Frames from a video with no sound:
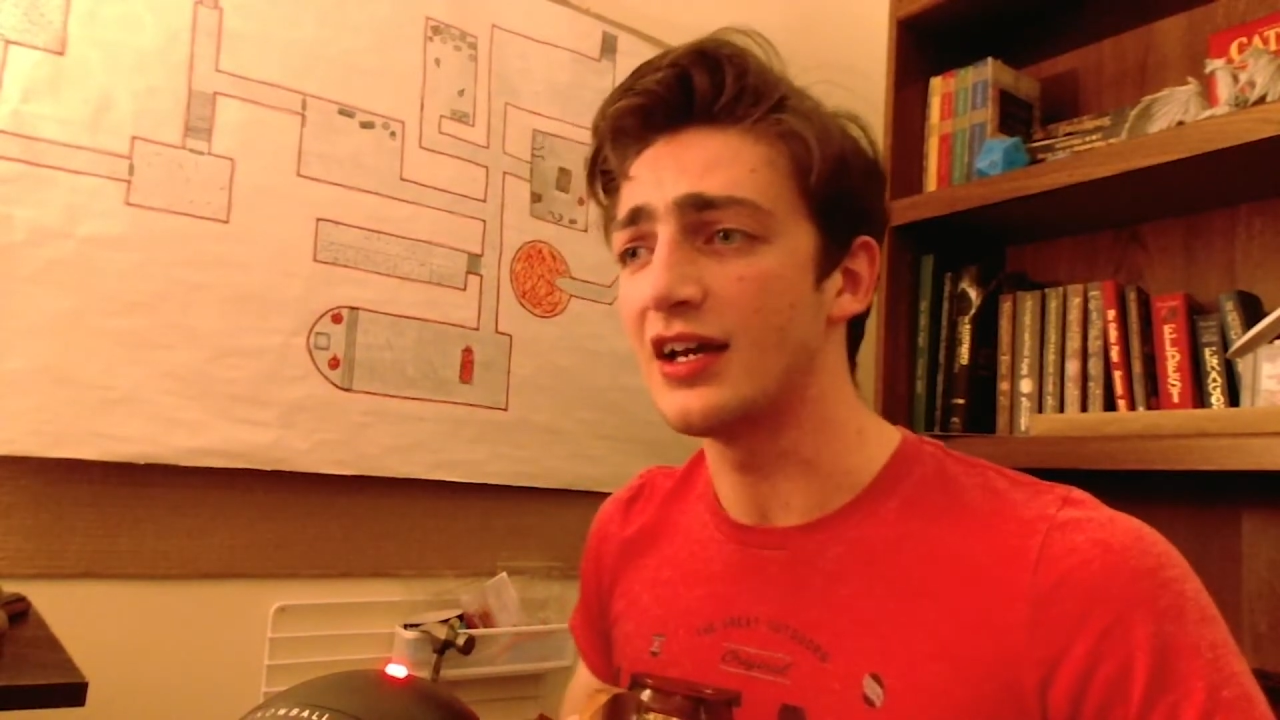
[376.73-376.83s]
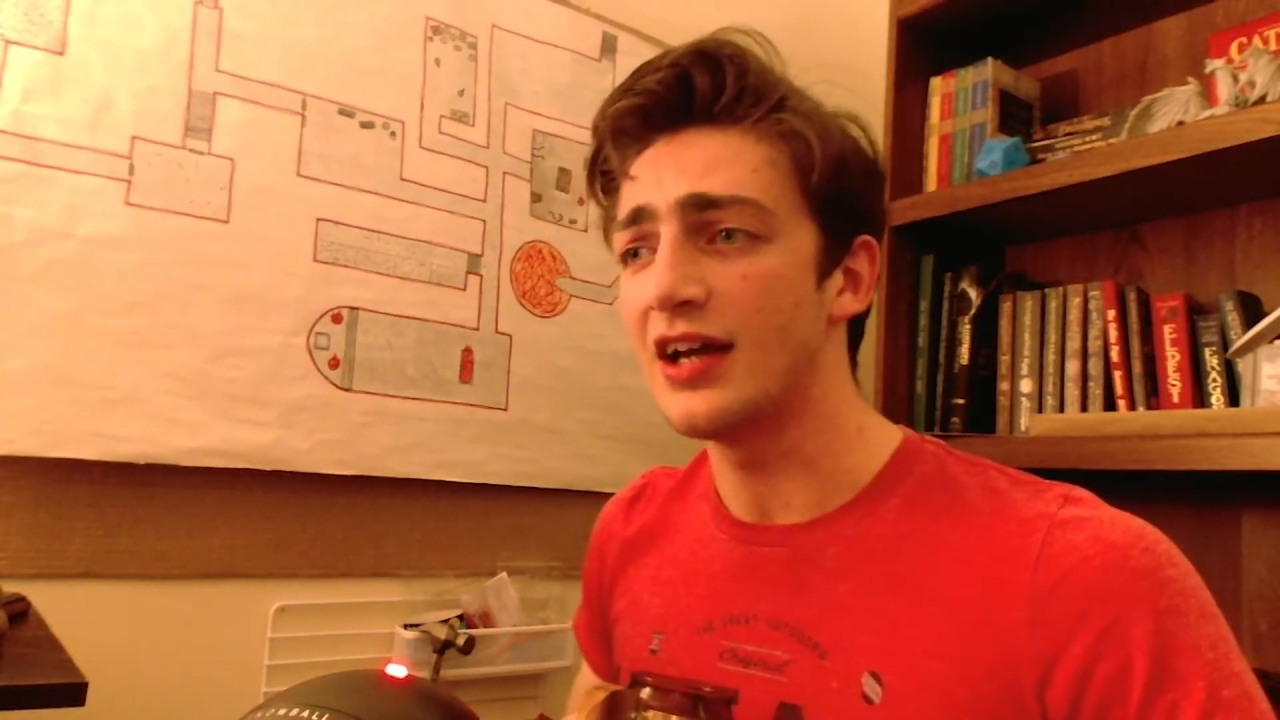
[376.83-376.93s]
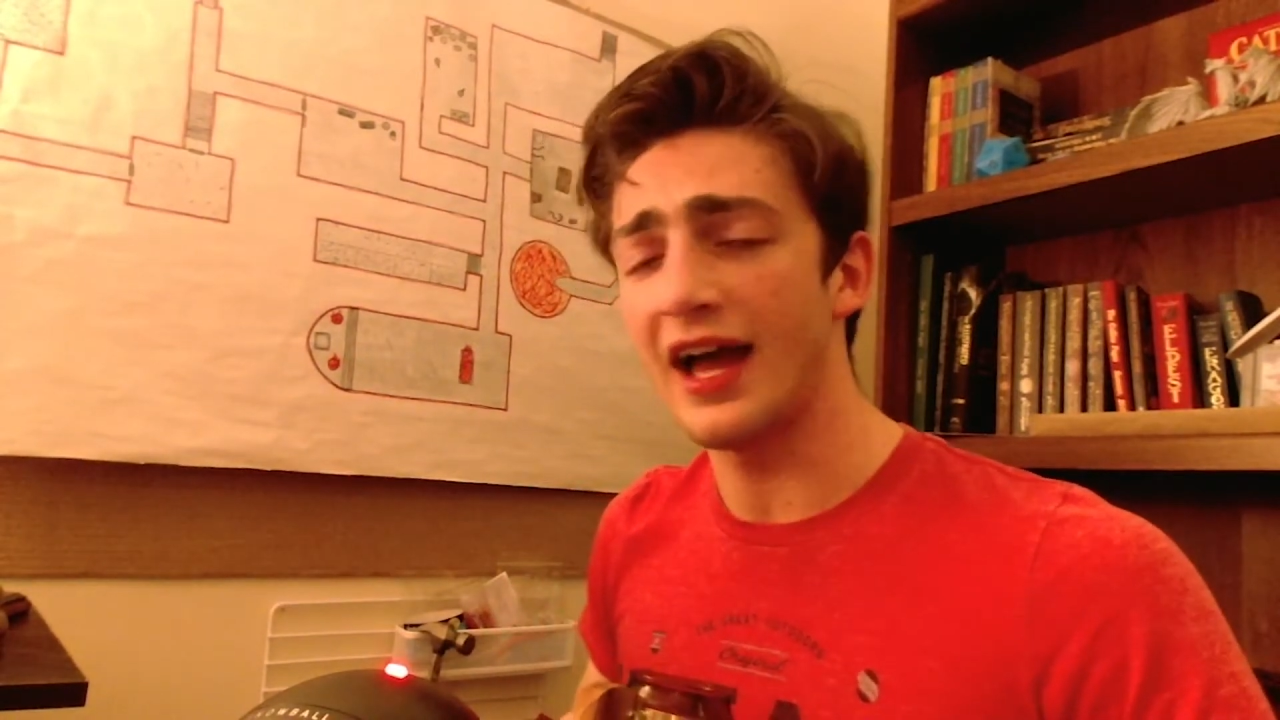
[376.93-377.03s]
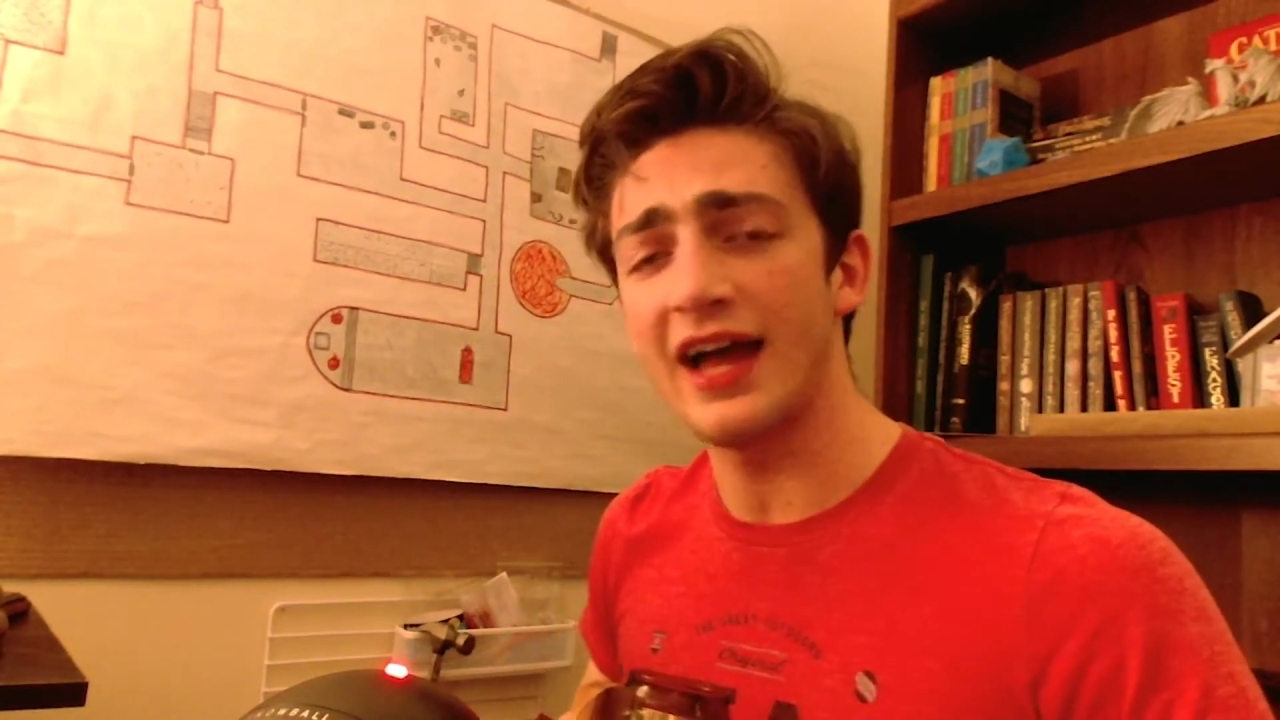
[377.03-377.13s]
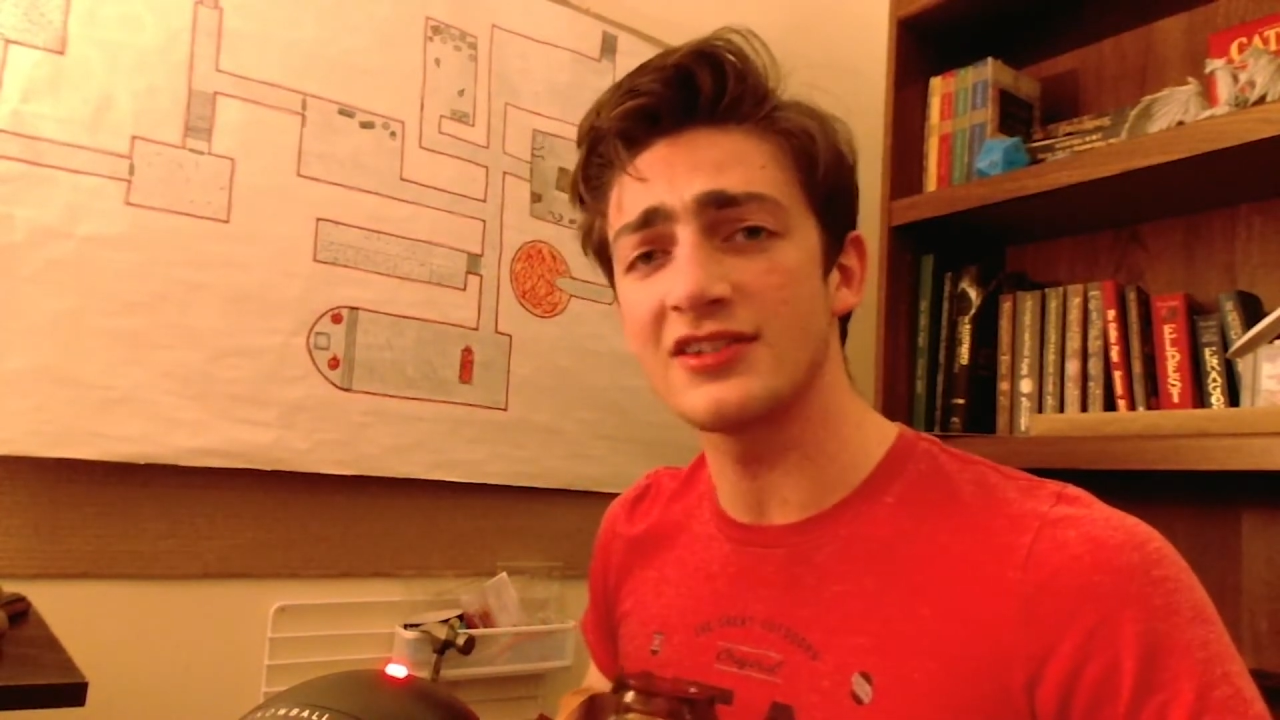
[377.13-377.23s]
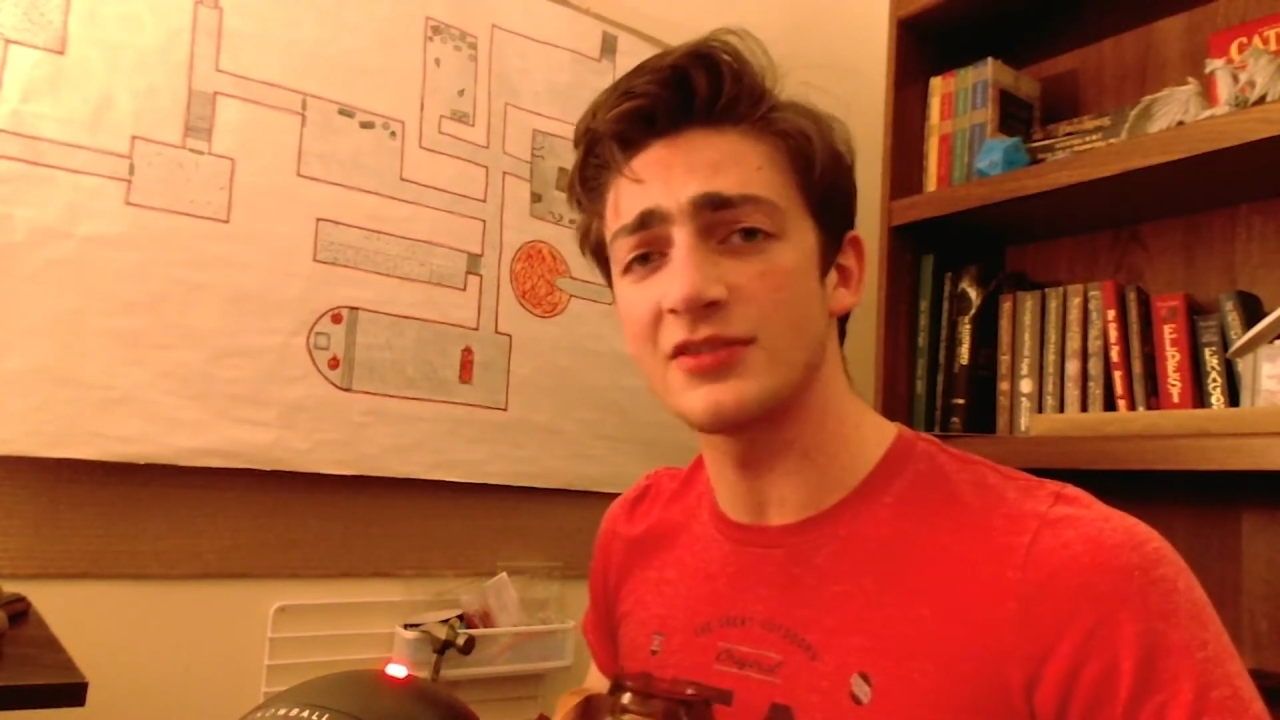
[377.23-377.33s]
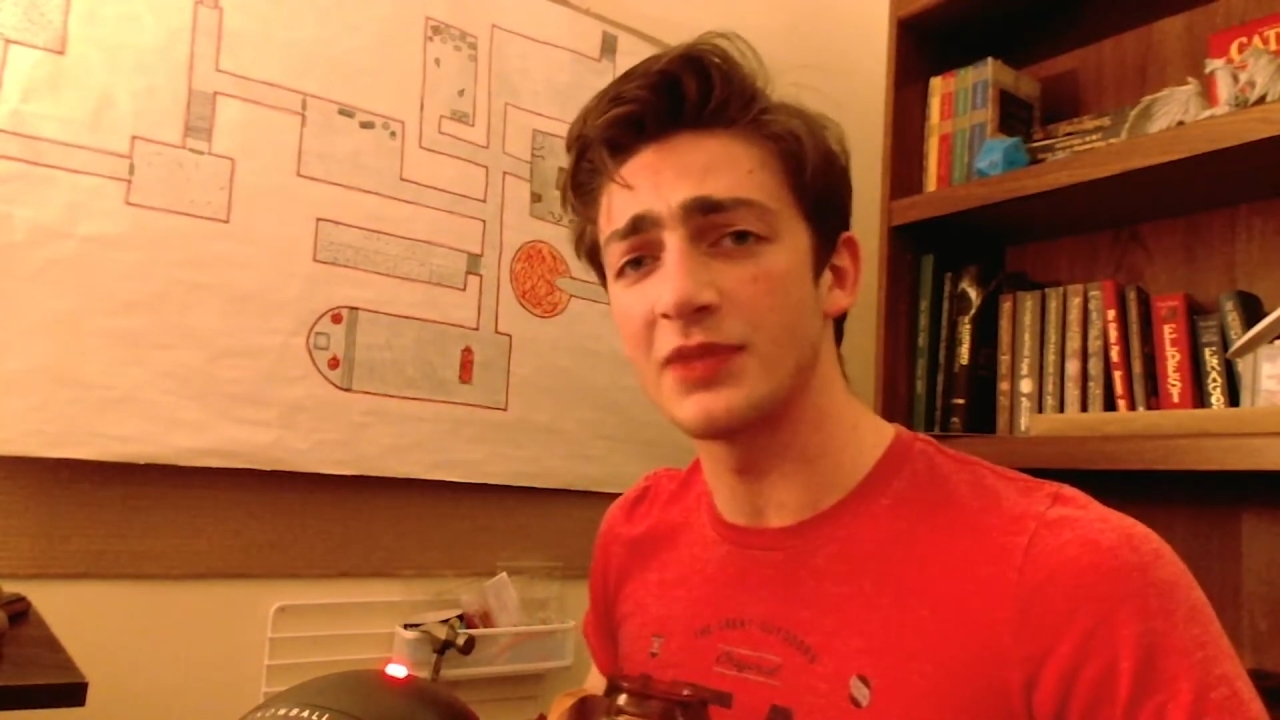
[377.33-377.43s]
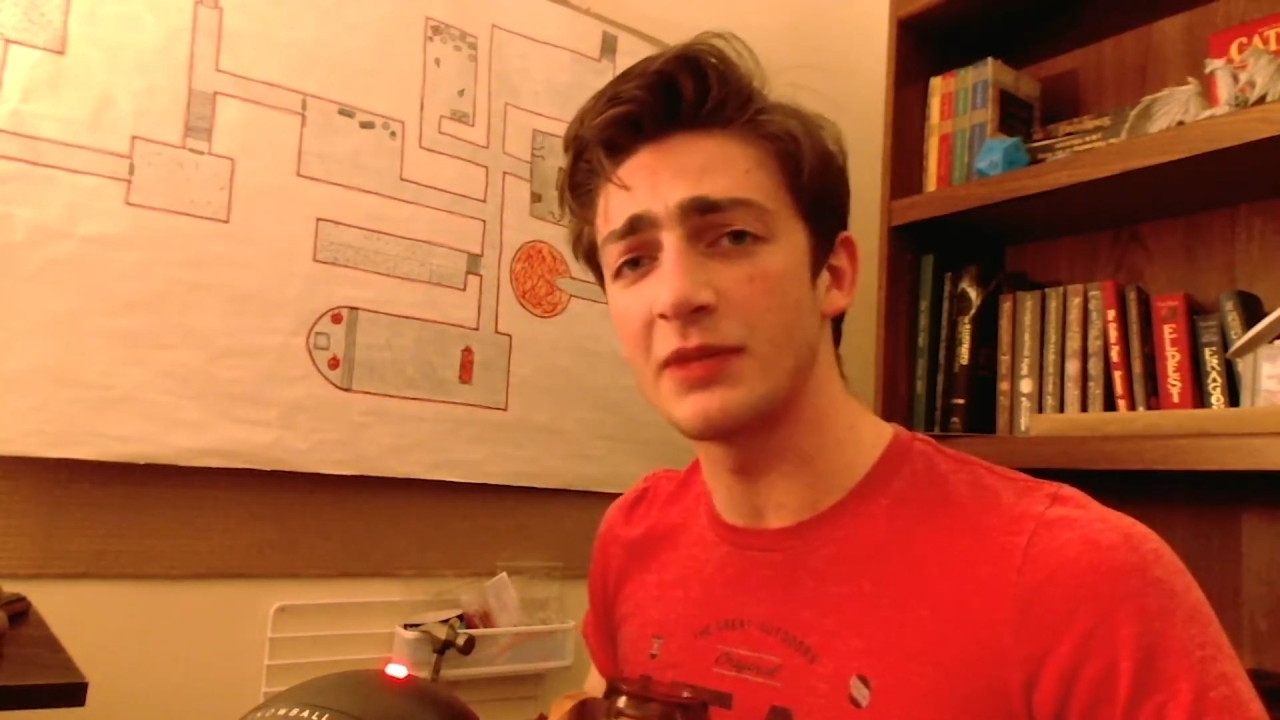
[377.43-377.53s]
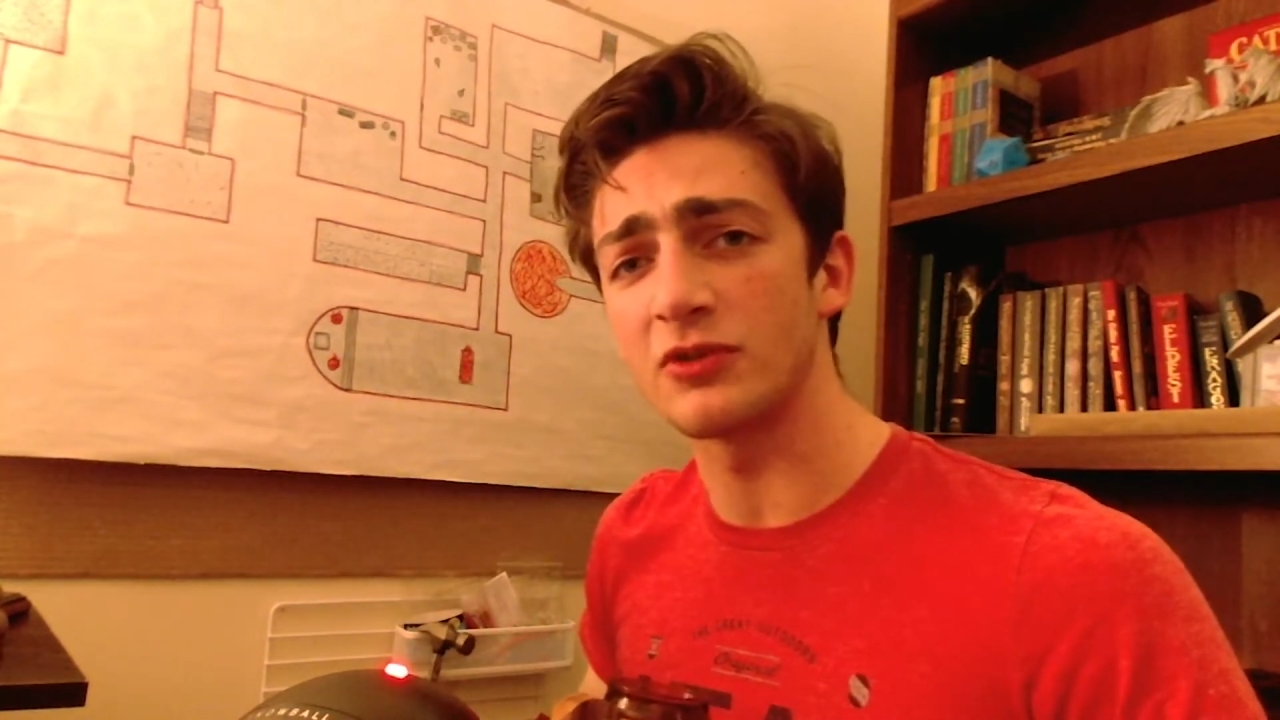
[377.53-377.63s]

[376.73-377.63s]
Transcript: I had some people